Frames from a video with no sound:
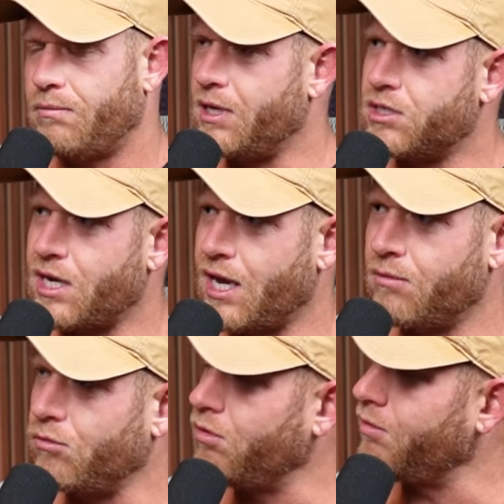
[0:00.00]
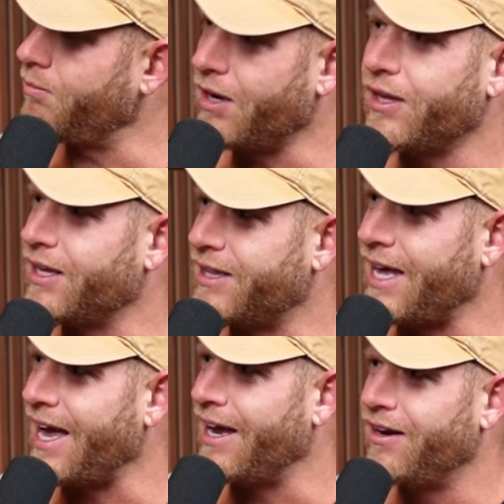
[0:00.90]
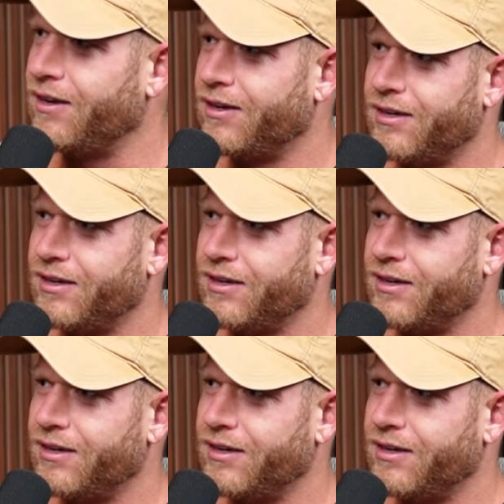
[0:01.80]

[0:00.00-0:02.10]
beach time, we'll barely get that.